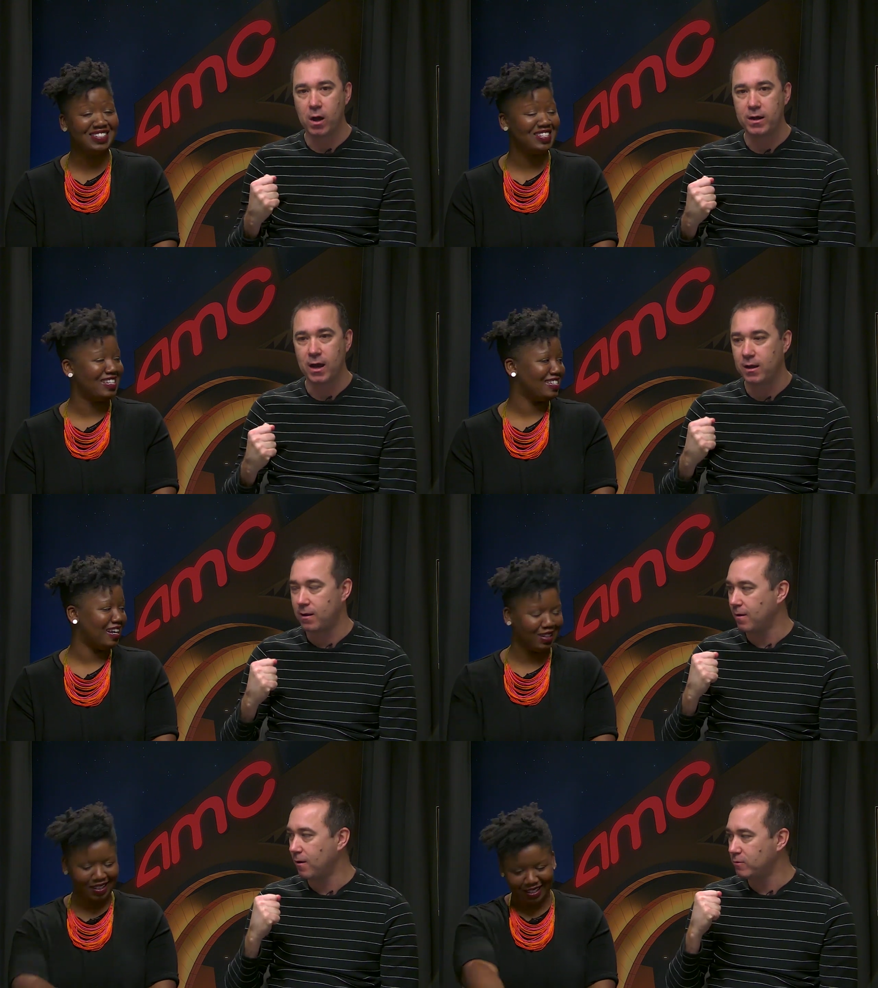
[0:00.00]
Speaker 1: won. did the
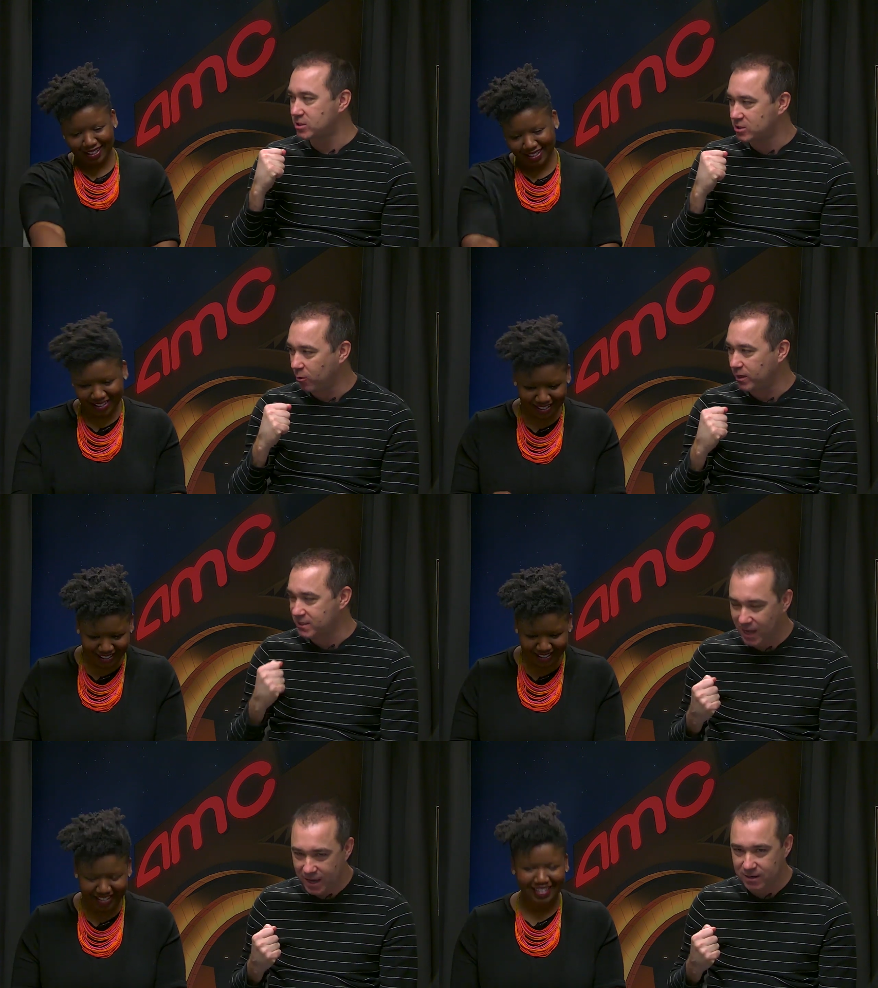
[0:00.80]
tiger. I, I was so
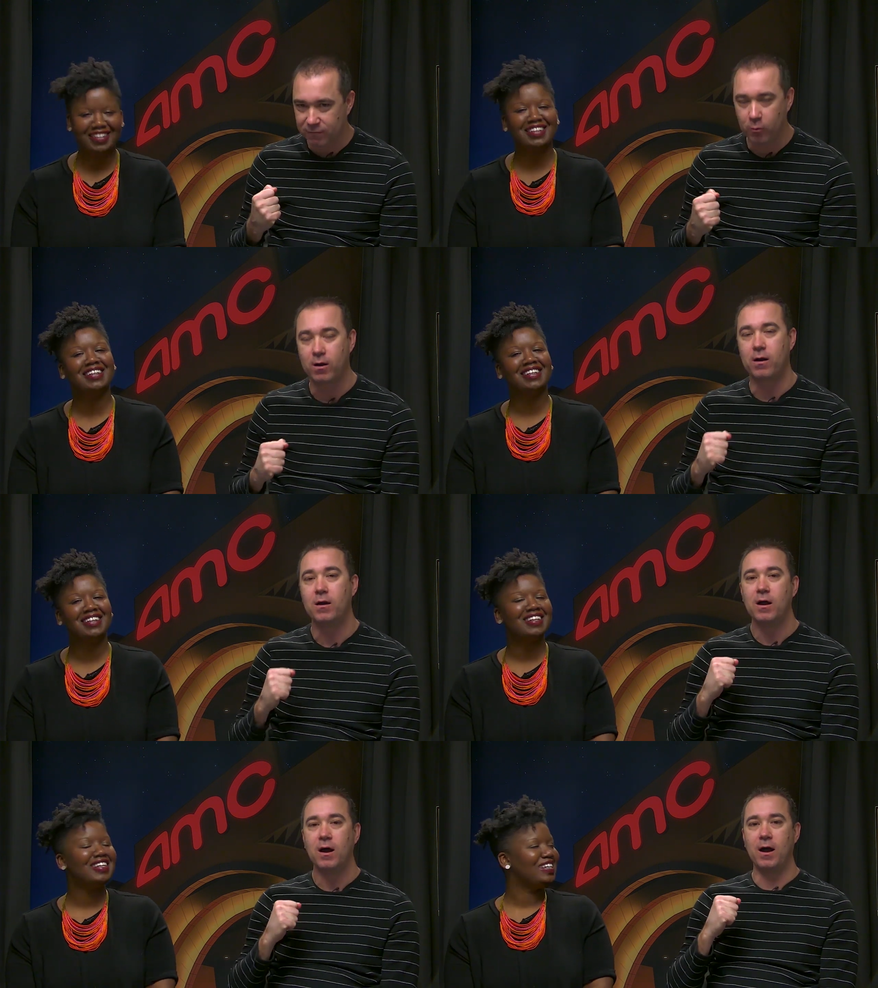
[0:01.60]
excited for her.
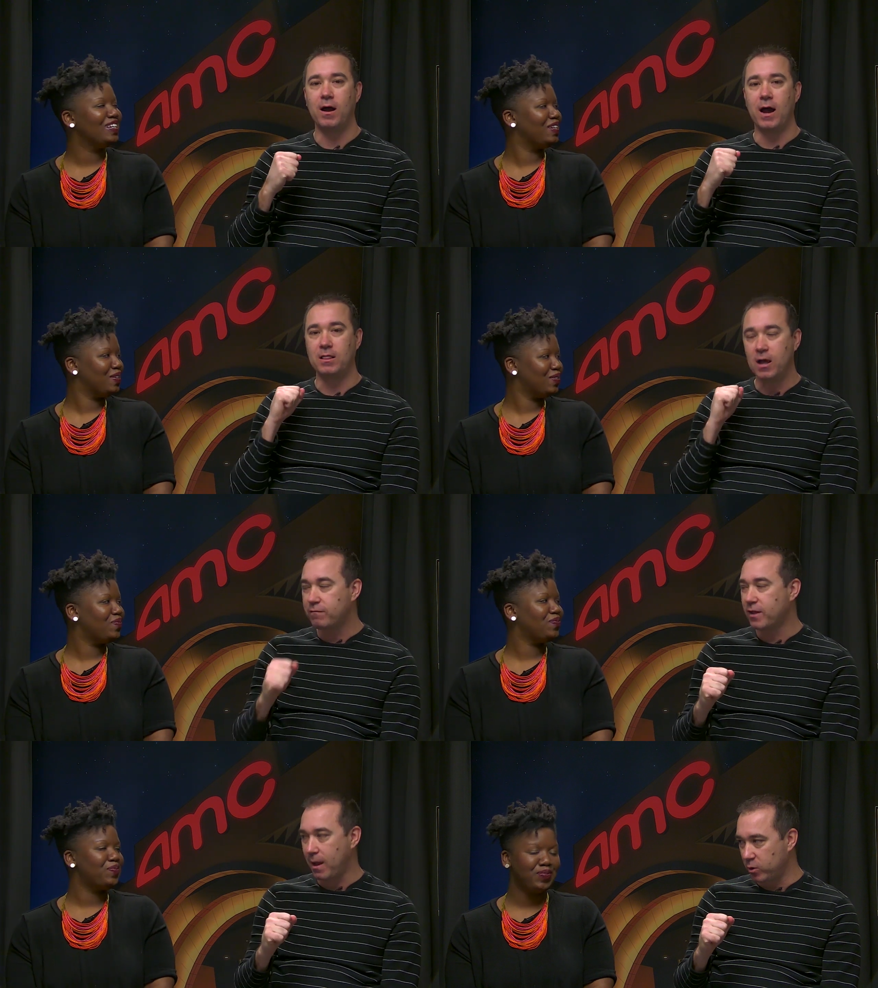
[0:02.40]
Uh, I
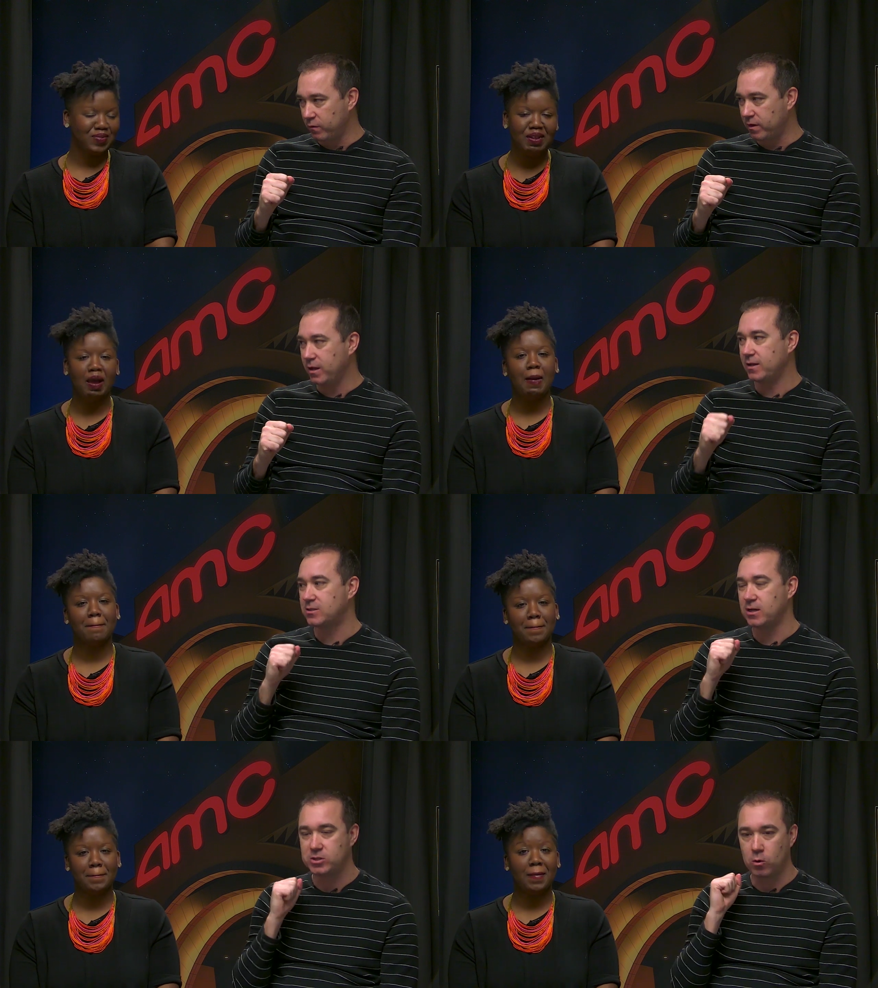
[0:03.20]
loved that movie.
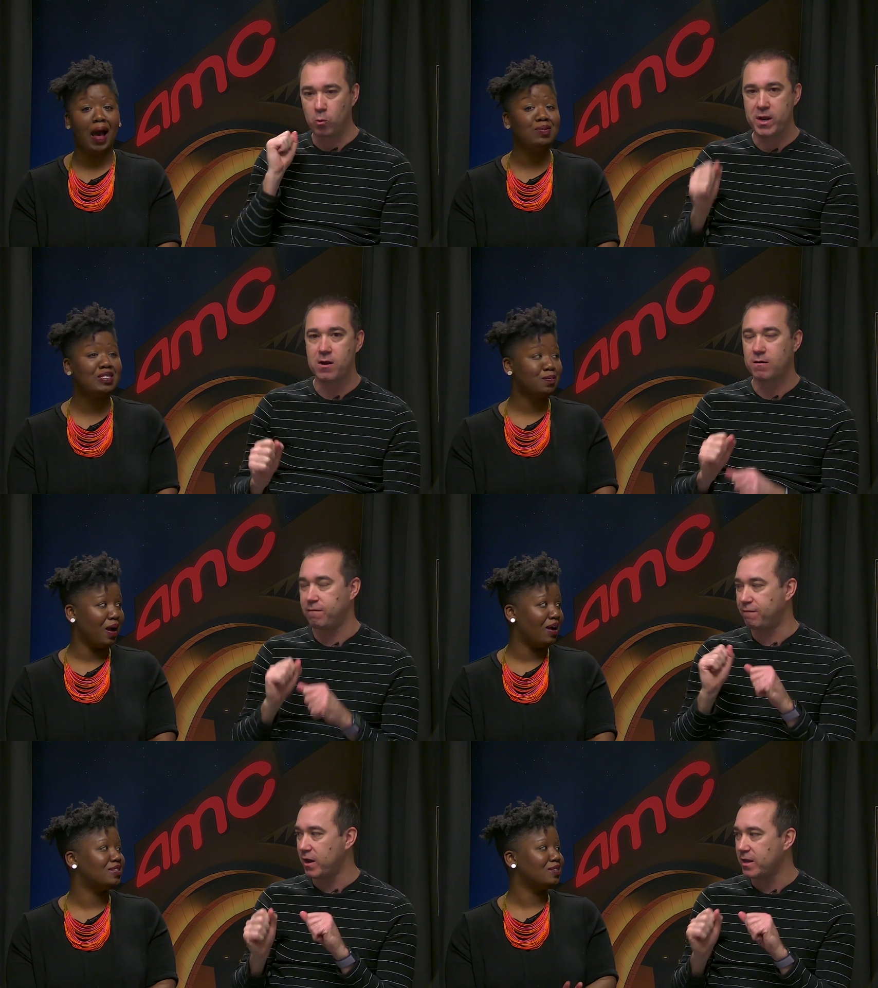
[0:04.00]
It's such a weird,
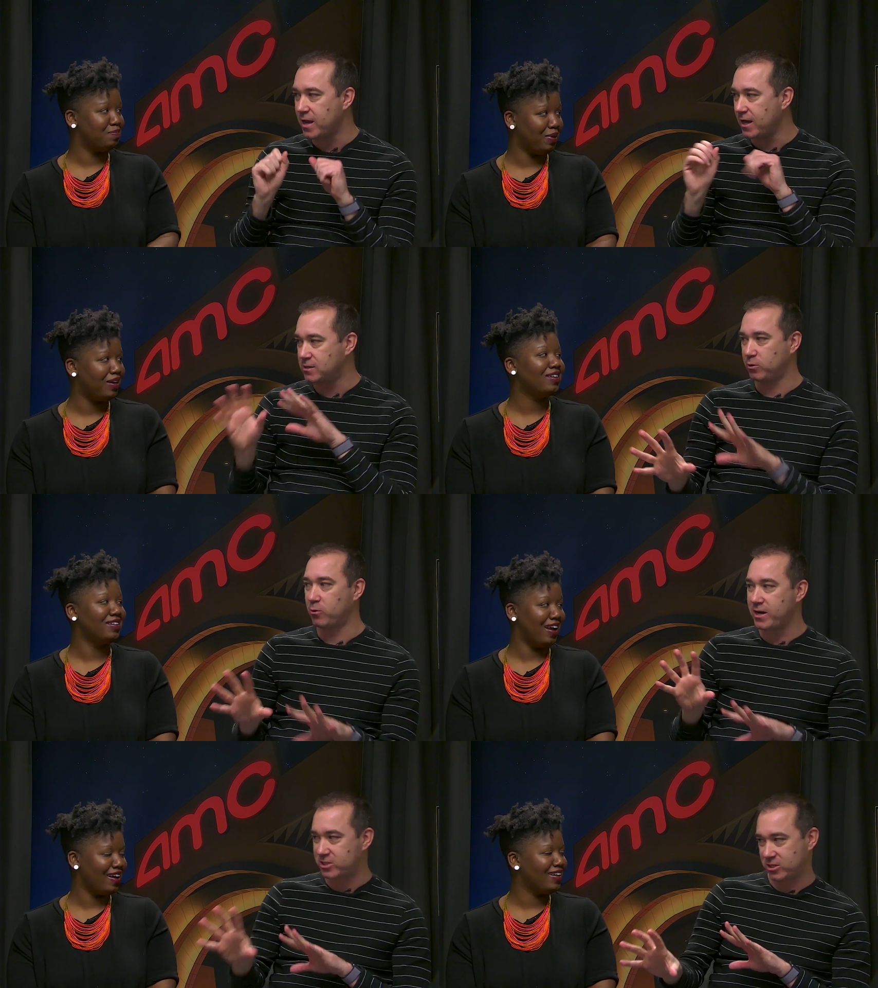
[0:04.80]
funny
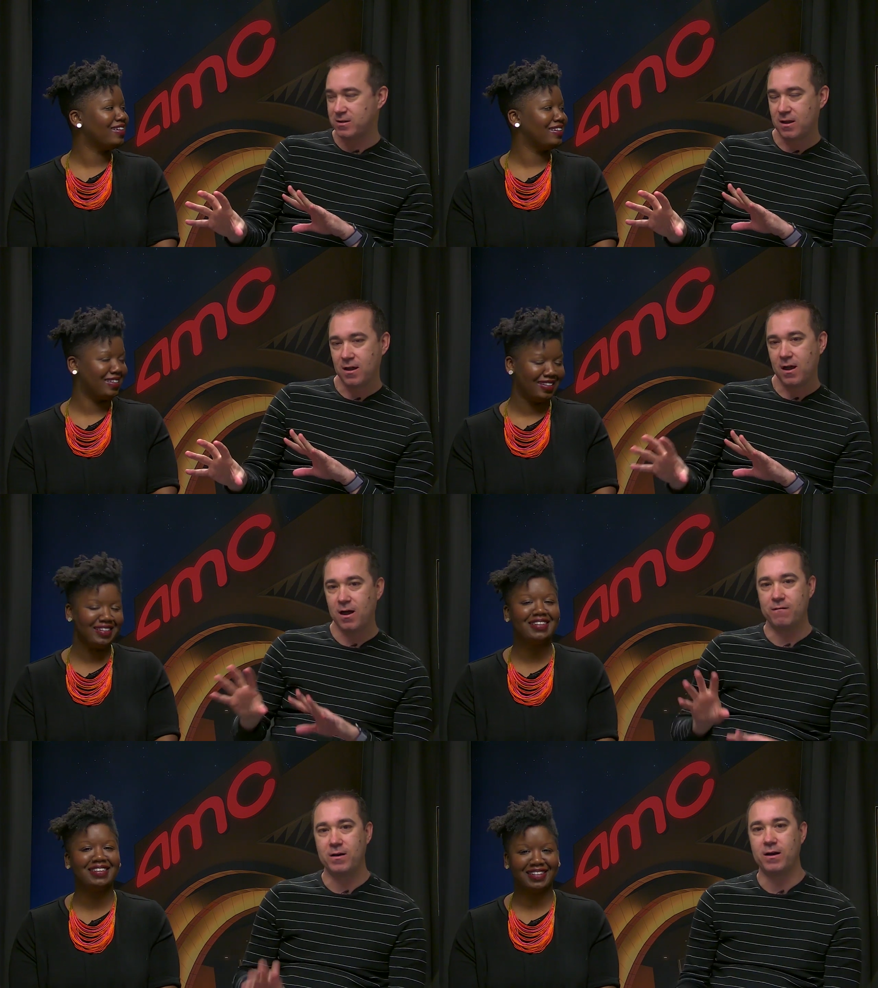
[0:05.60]
exploration
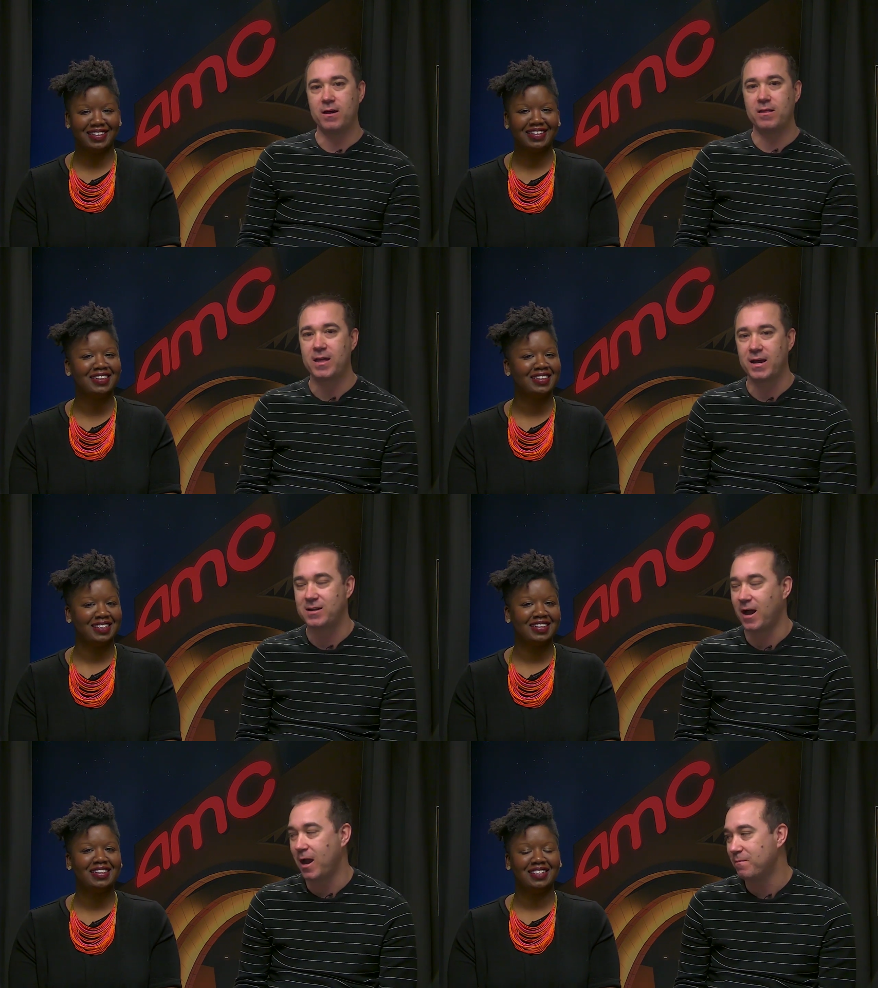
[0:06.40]
of uh, that
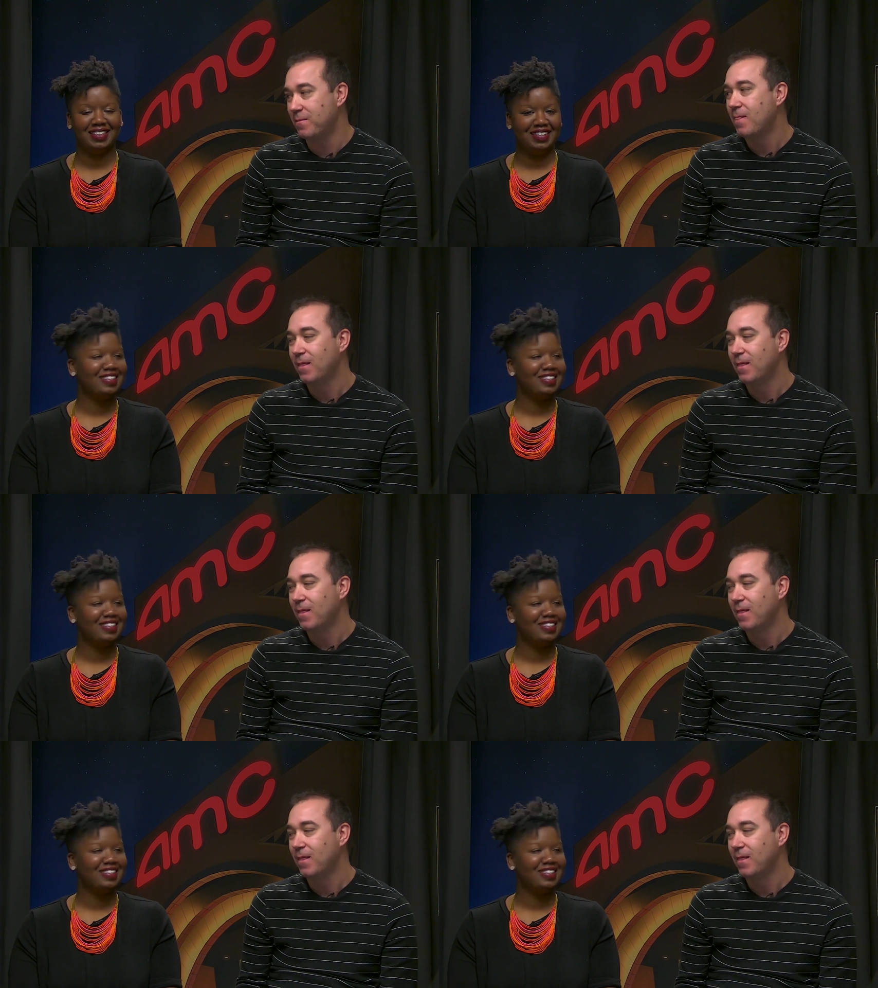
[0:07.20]
time